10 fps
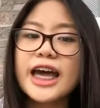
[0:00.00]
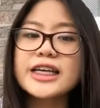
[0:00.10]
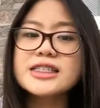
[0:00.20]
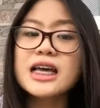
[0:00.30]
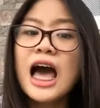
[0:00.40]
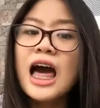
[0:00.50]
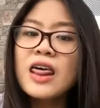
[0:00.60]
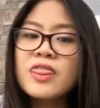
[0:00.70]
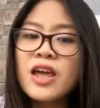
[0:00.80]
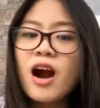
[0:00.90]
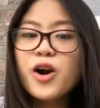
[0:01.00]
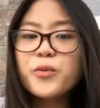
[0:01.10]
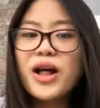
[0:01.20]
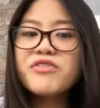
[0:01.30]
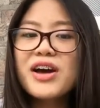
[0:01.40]
case. They
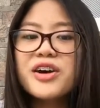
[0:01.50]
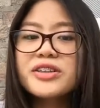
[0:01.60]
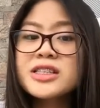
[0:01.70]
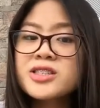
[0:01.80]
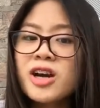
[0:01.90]
are well-founded